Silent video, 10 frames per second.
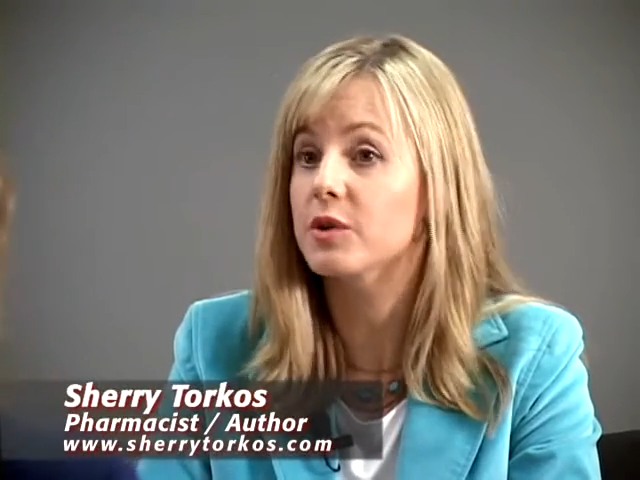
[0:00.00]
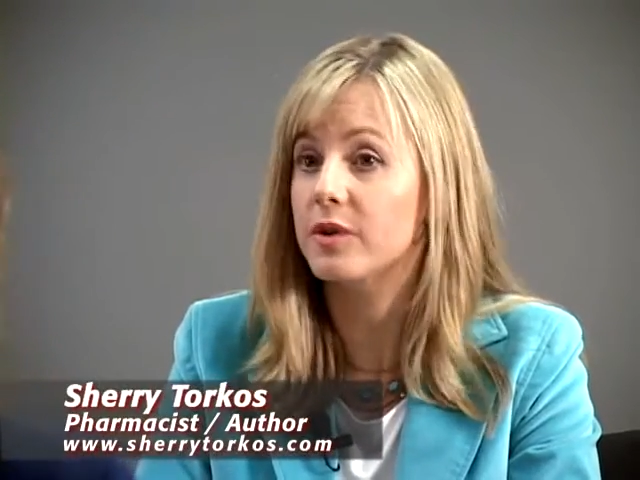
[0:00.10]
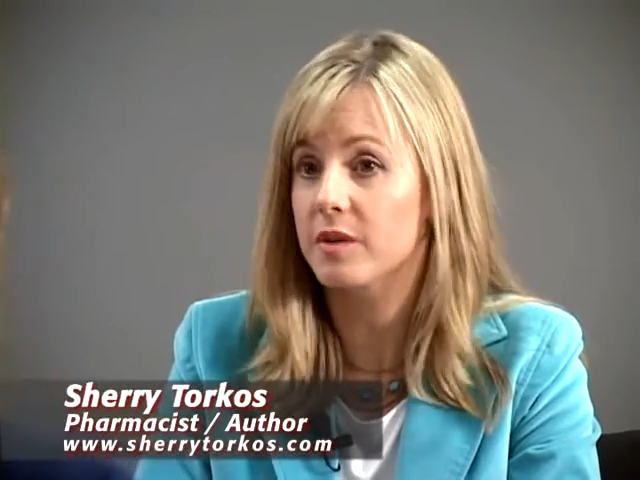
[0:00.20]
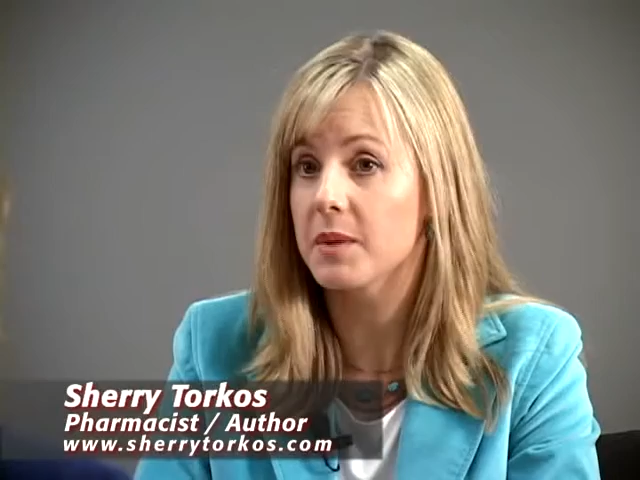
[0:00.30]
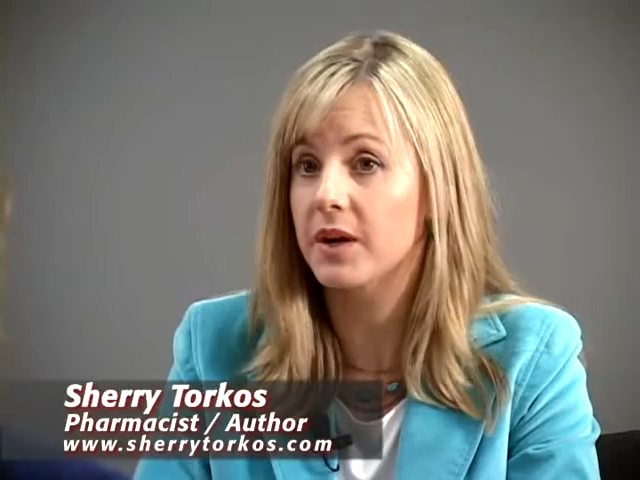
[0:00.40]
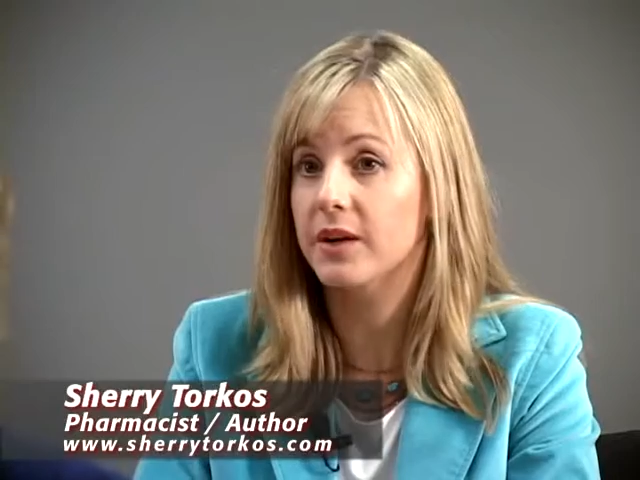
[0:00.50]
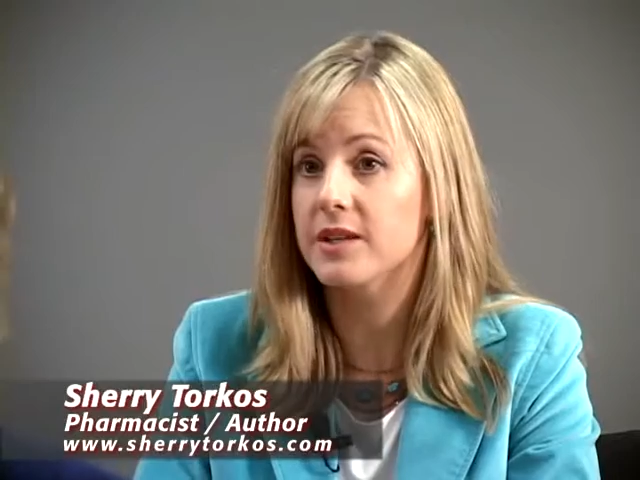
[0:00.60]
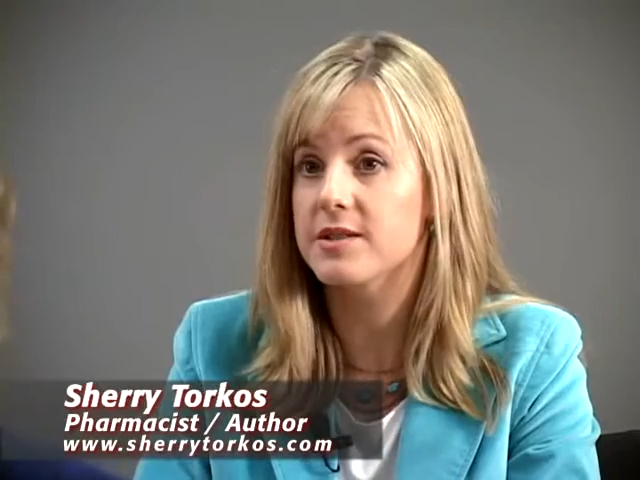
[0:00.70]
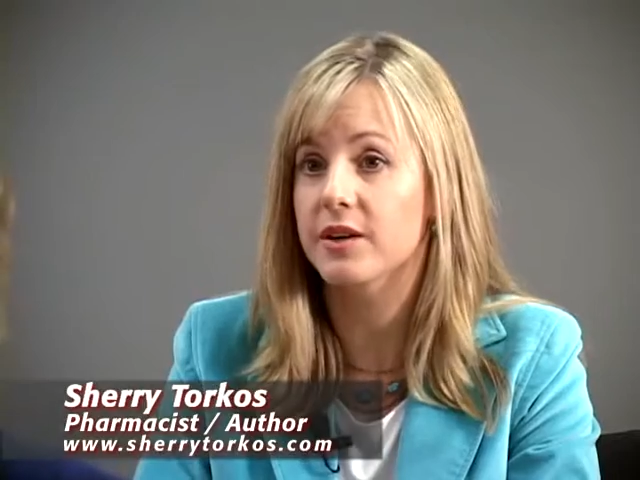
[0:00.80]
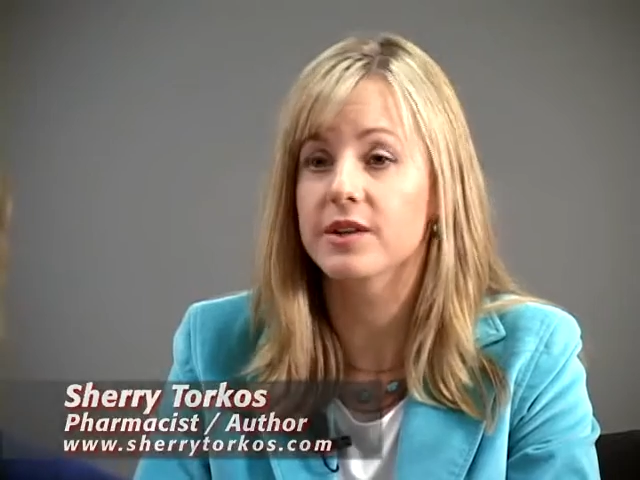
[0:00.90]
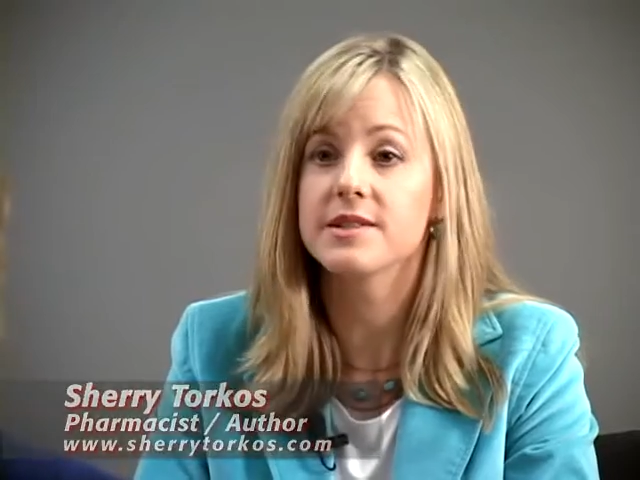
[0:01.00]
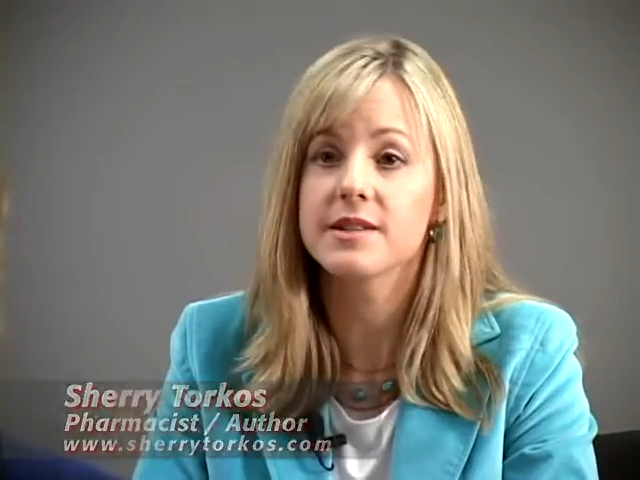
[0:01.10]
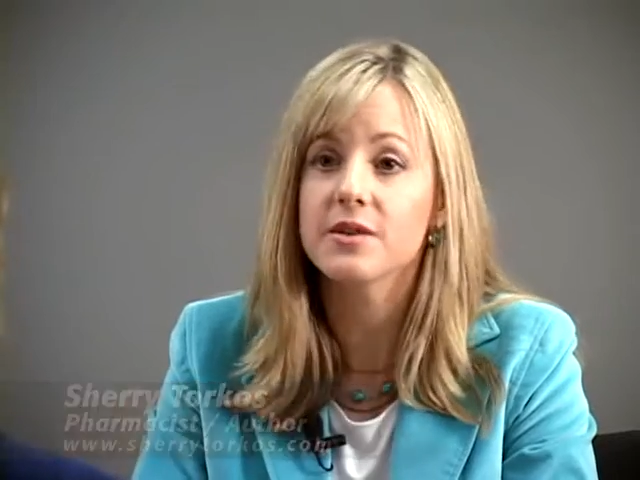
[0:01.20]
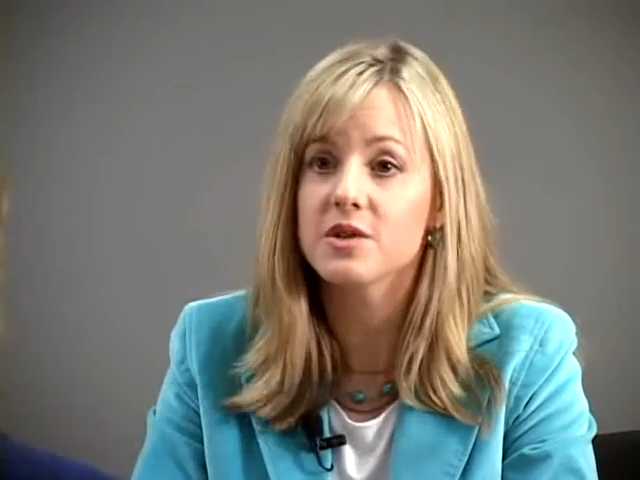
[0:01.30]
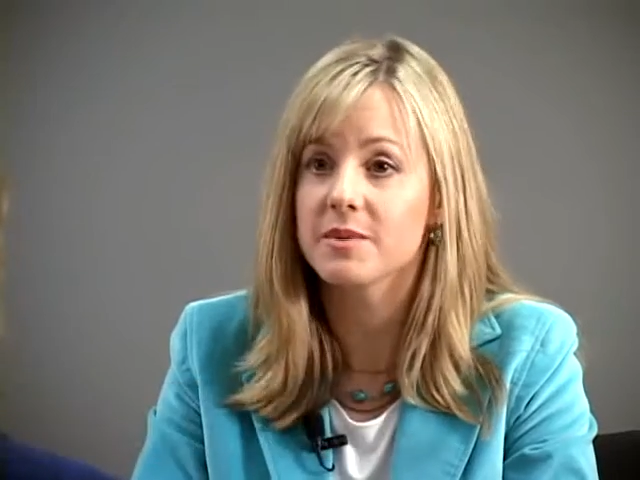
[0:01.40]
of North Americans are
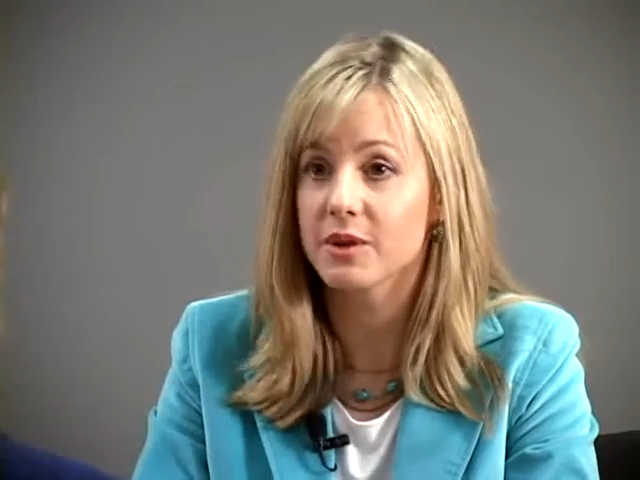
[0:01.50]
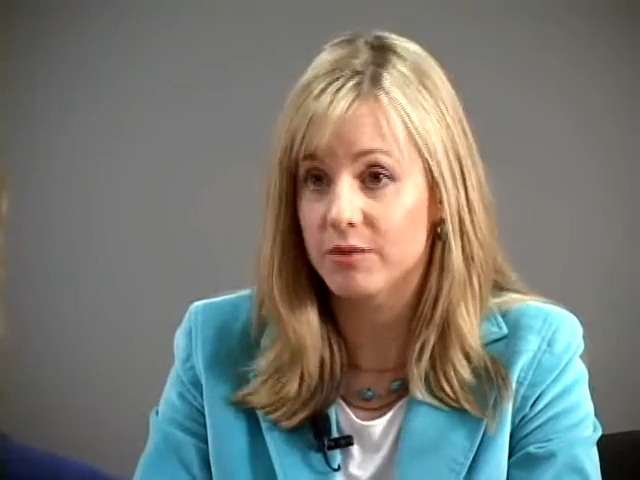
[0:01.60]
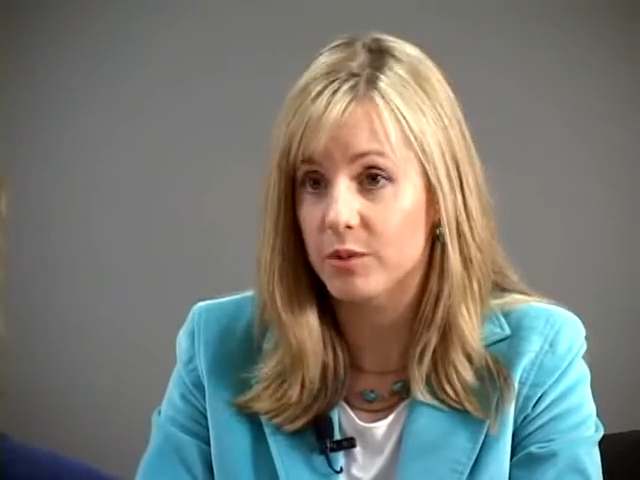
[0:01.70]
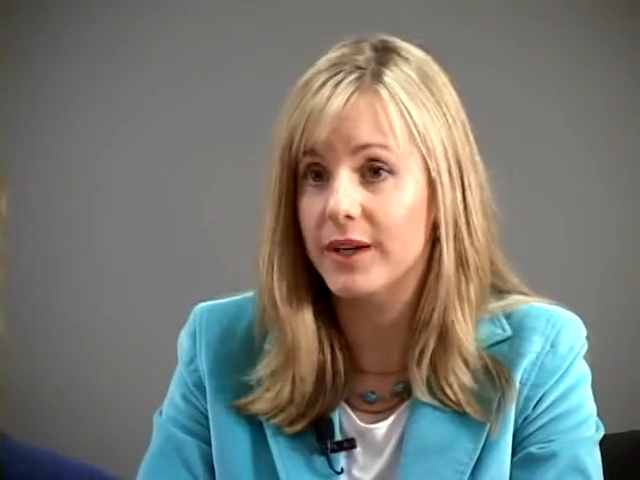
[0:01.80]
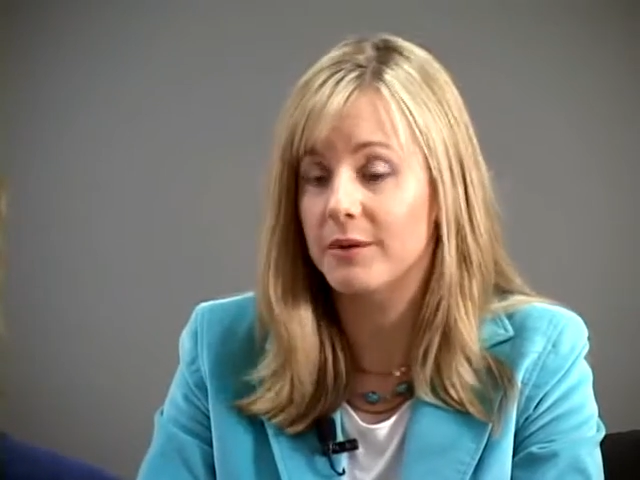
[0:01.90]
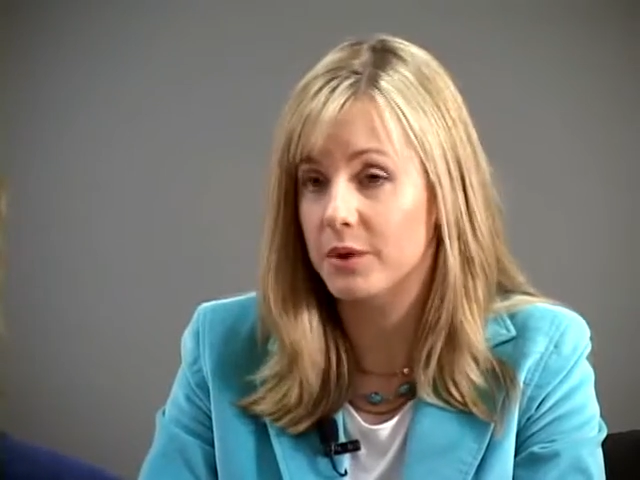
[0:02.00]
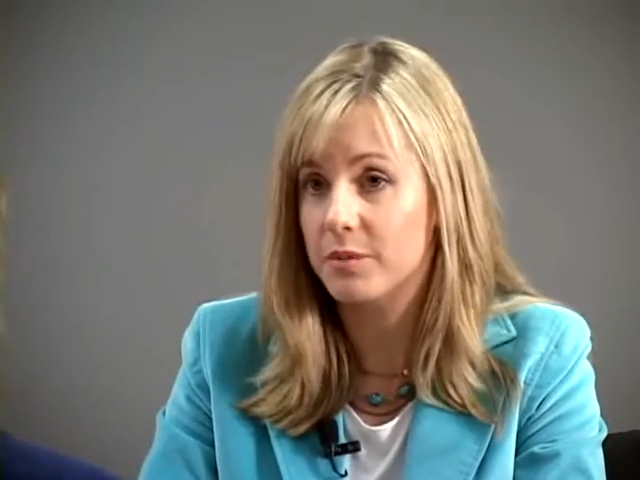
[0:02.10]
considered to be overweight or